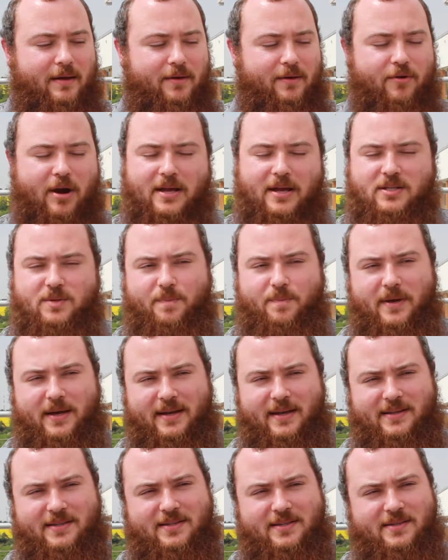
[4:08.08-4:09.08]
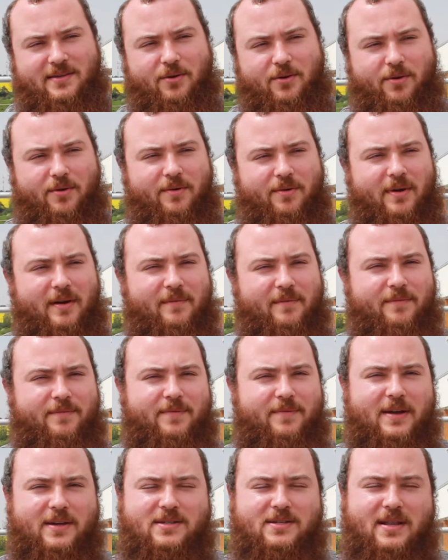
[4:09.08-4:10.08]
rice pads or
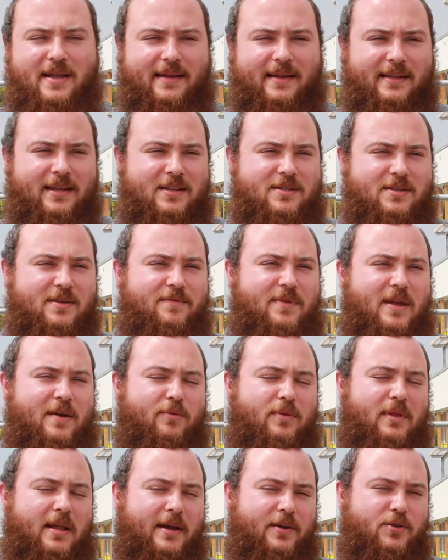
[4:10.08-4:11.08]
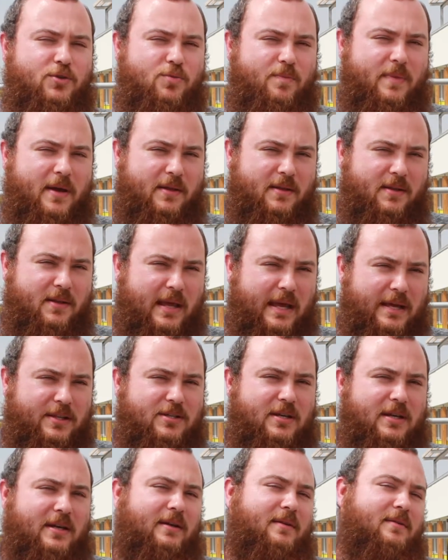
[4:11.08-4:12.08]
things like these, if they would like to make the
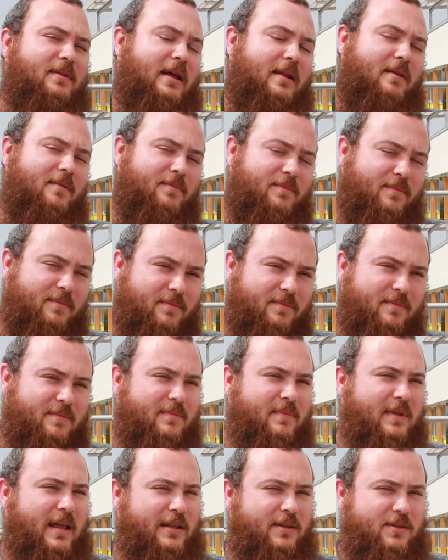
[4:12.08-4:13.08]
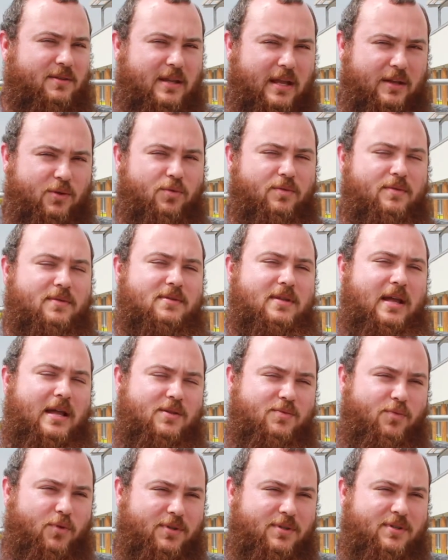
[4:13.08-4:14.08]
dating, then
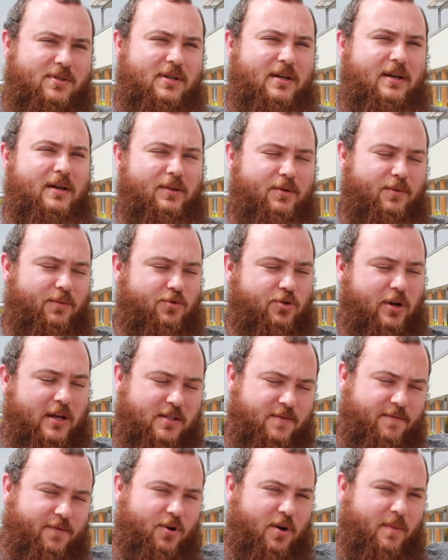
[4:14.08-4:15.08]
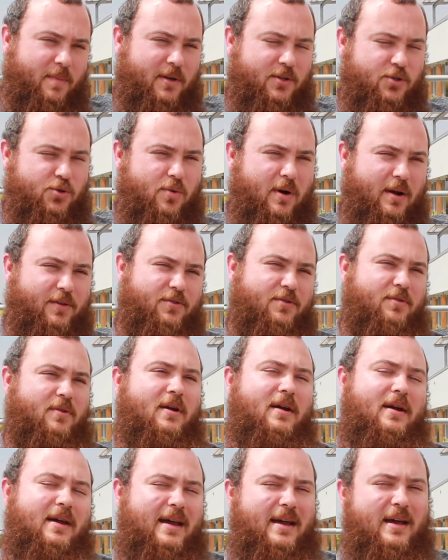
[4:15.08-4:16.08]
that was transferable to other
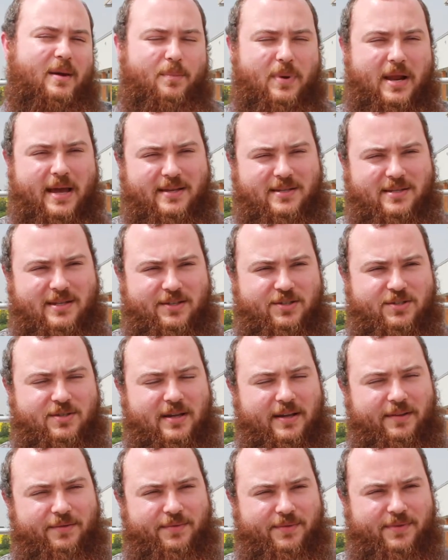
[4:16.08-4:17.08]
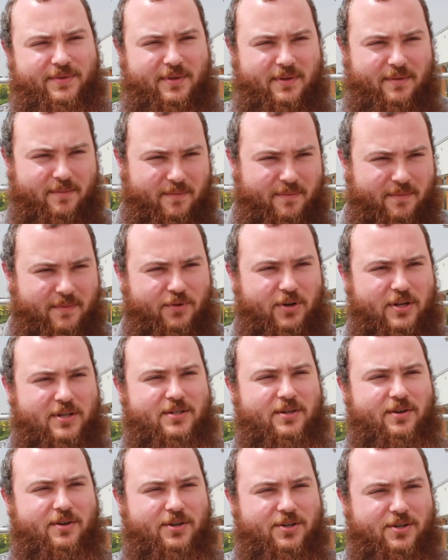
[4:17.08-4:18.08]
places and
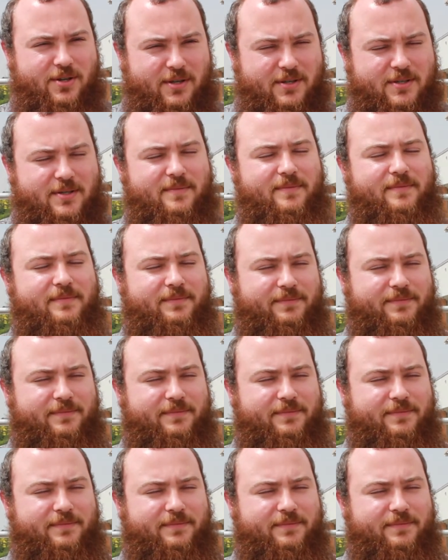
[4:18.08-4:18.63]
researches.